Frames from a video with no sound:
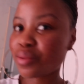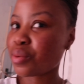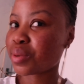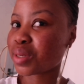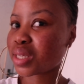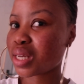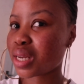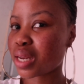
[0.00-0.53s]
We
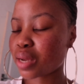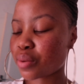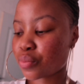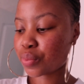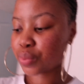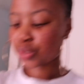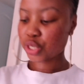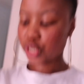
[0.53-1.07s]

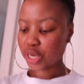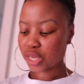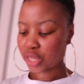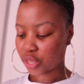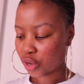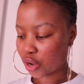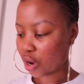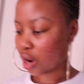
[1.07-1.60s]
were chilling in the
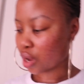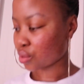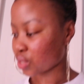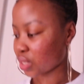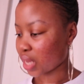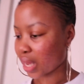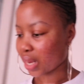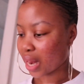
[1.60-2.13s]
car
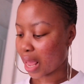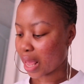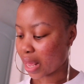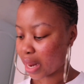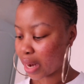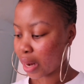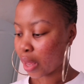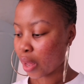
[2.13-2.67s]
outside, and
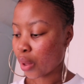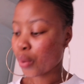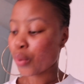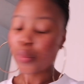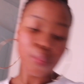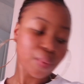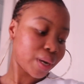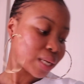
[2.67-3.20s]

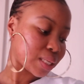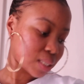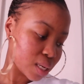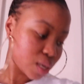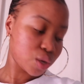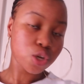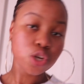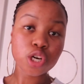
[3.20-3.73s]
when I
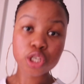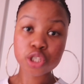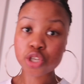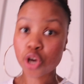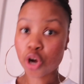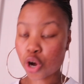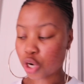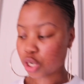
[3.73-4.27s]
tell you it's
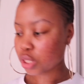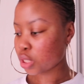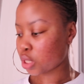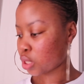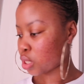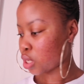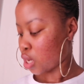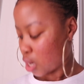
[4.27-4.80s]
hot,
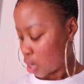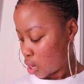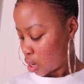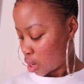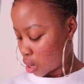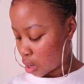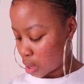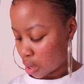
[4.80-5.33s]

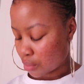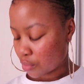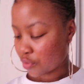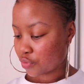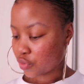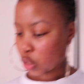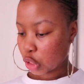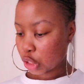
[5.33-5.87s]
I am
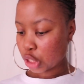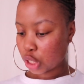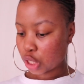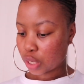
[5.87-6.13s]
officially